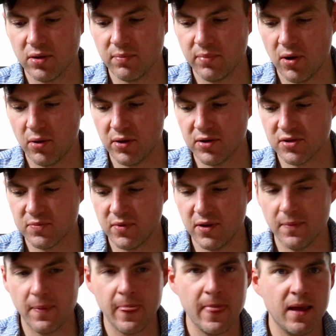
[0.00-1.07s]
components,
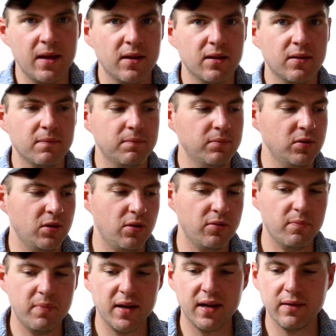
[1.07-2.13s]
but
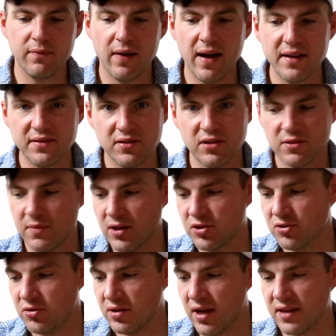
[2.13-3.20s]
the big advice is make
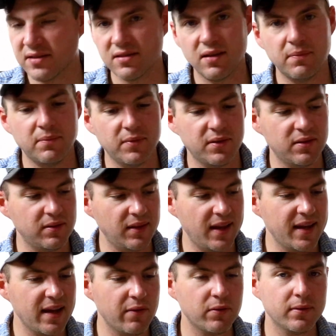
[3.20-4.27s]
sure you got something to
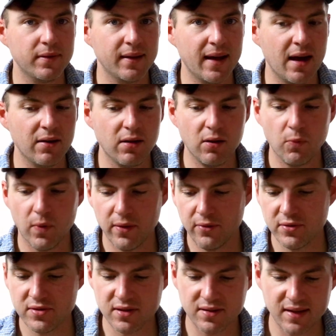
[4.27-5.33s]
lay everything out on,
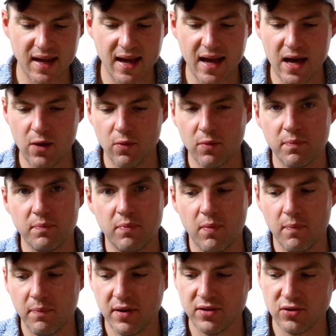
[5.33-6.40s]
whether it's a towel or
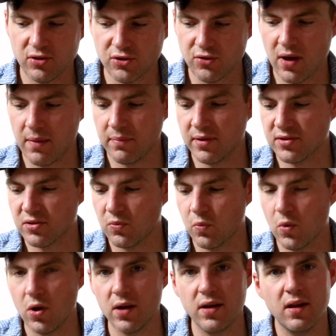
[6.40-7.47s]
a piece of scrap piece of
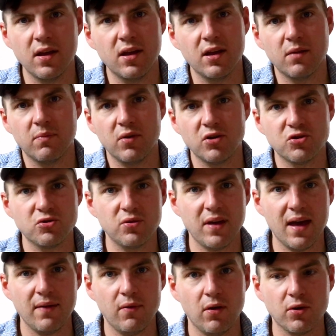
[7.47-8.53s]
wood. Make sure
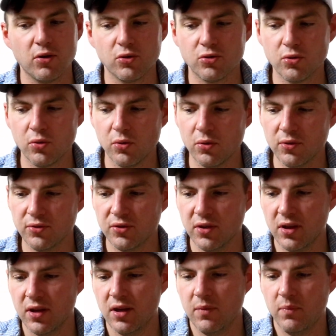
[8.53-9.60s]
you have all your tools.
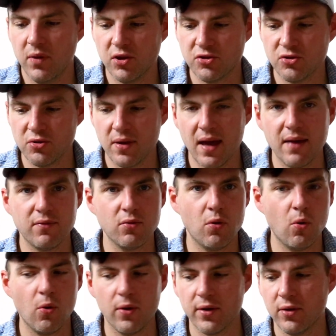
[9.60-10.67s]
Make sure you have your
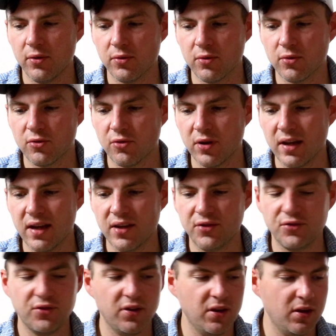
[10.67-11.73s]
oil, your
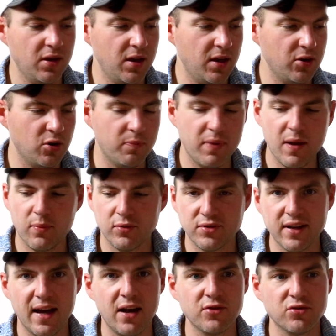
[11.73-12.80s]
grease, your paper
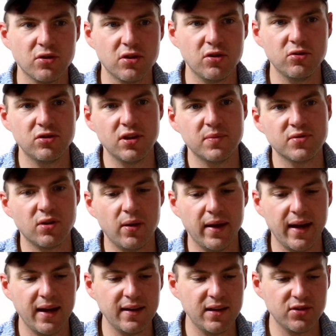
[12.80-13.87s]
towels, your Q-tips all
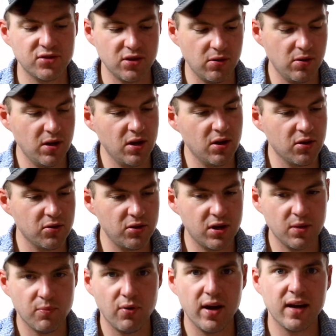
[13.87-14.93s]
handy, so you
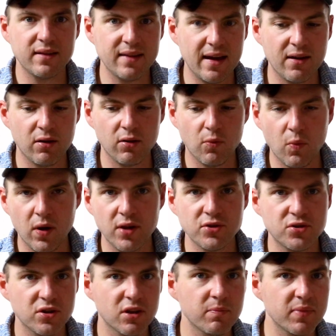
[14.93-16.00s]
can break it down all at
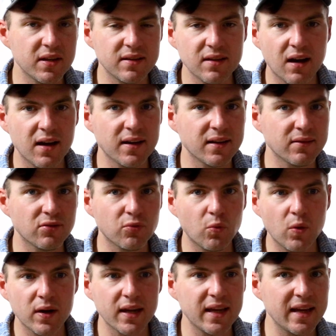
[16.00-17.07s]
once. You could be done in
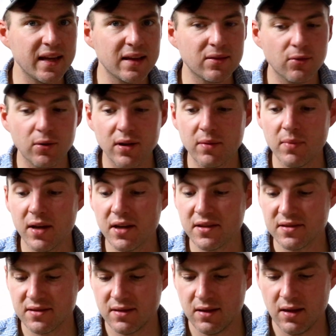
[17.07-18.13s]
20-30
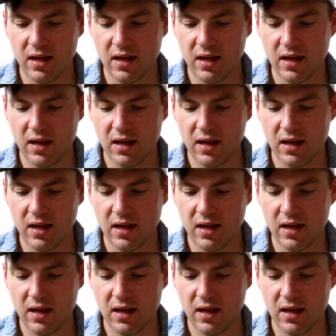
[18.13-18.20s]
minutes